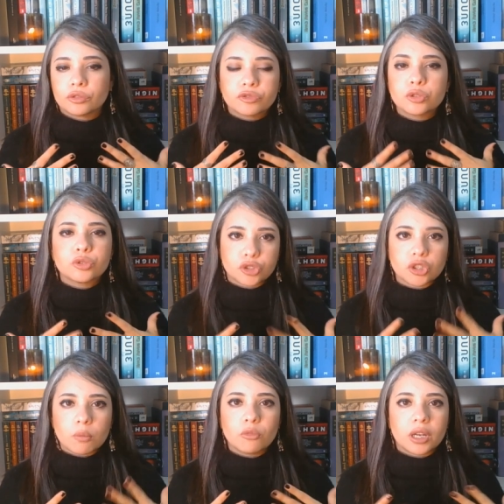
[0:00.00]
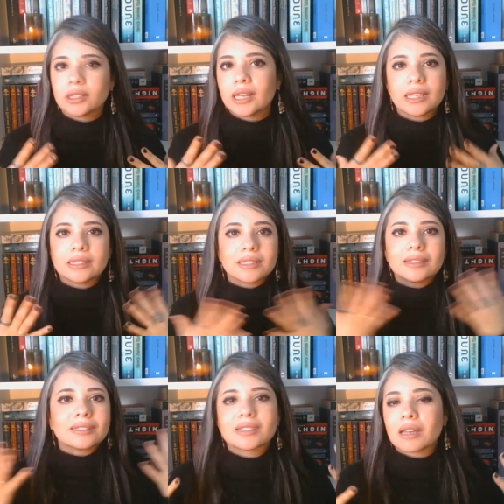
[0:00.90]
to someone, that
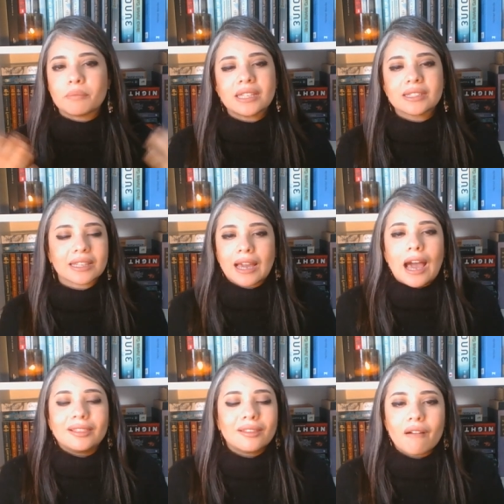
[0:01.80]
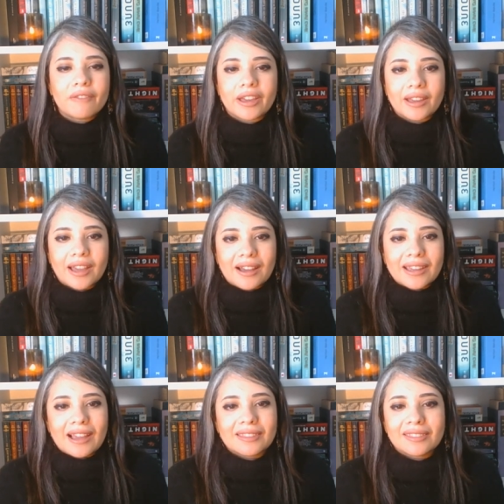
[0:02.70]
it's amazing. I love it.
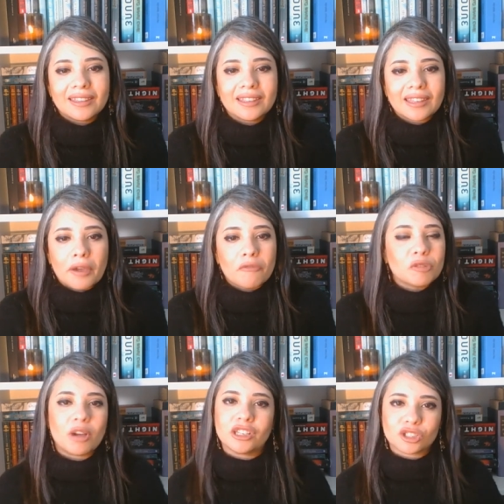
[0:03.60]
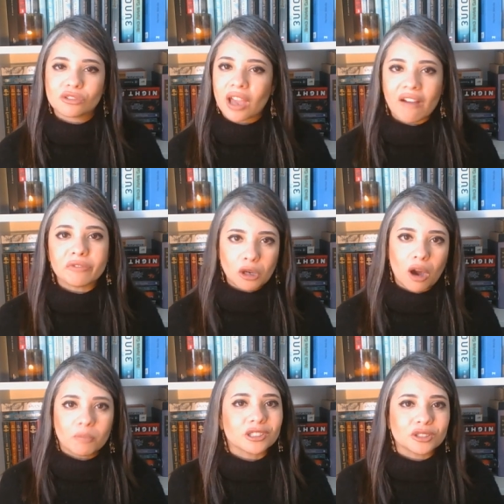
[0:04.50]
I think everybody should have the
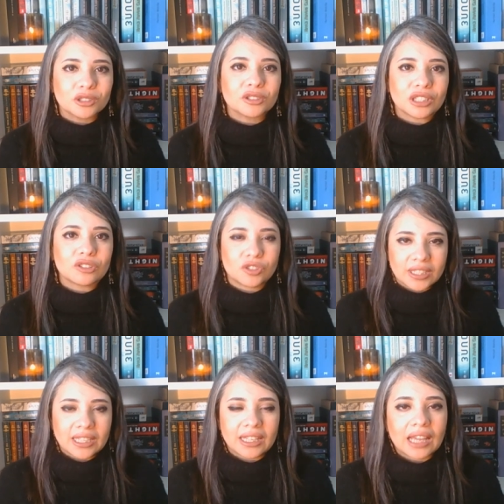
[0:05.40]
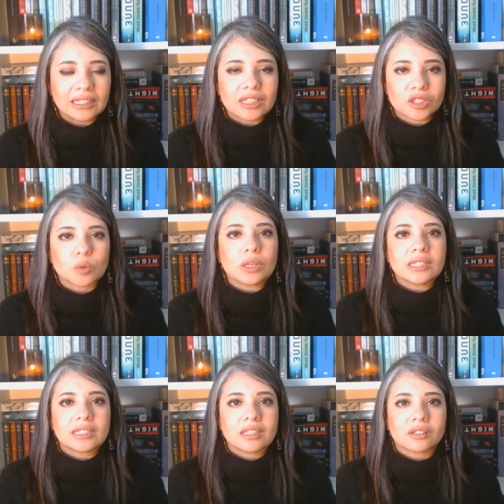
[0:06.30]
opportunity to see it at least
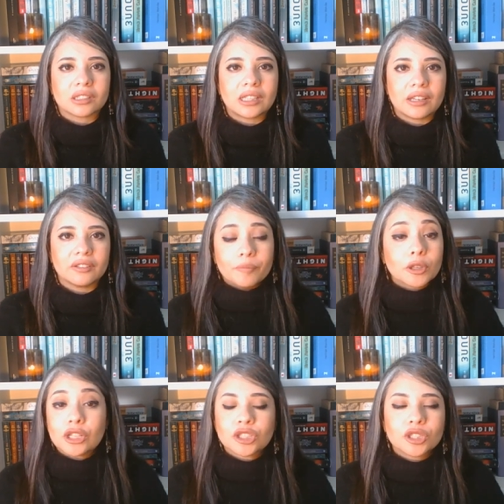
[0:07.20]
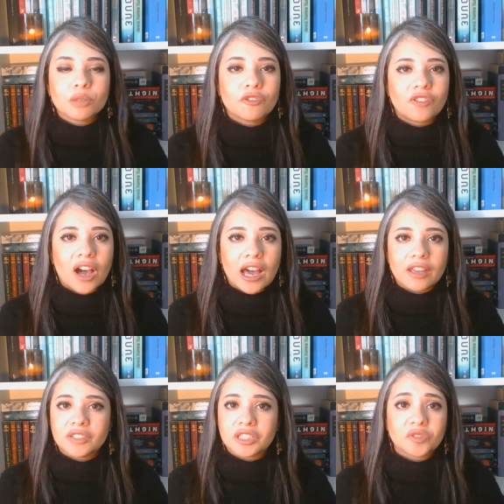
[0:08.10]
once in their life. Question number
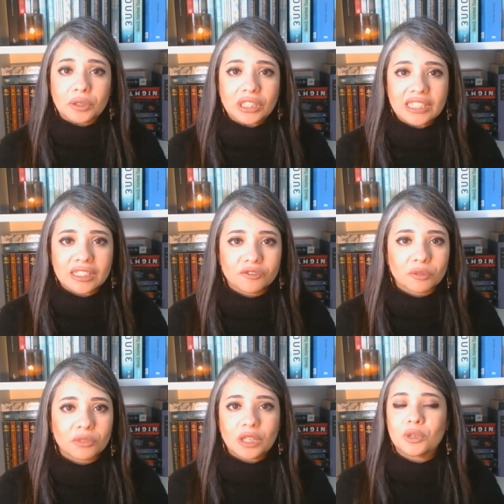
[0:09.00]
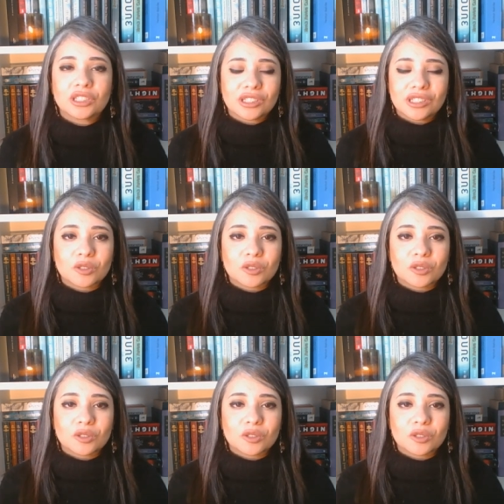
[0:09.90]
five is very easy for me, which is,